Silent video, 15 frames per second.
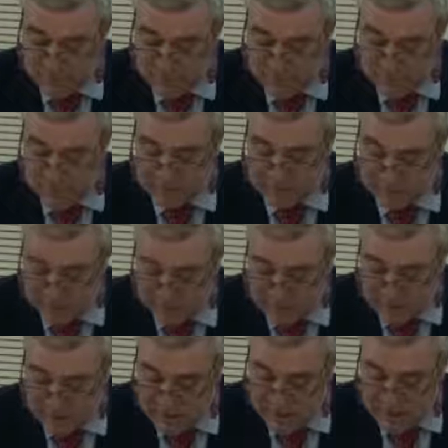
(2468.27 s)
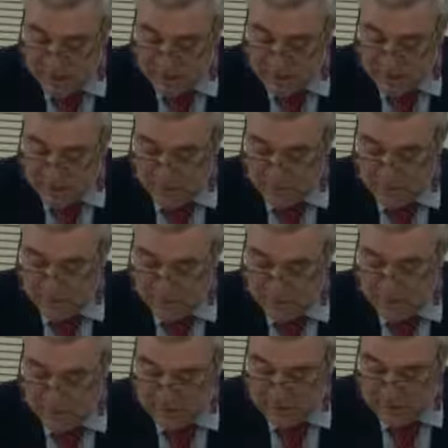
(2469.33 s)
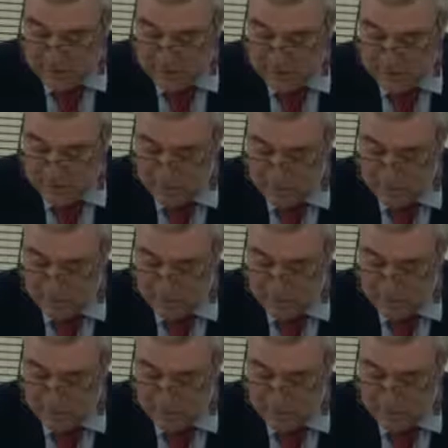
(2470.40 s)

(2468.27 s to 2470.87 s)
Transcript: is particularly needed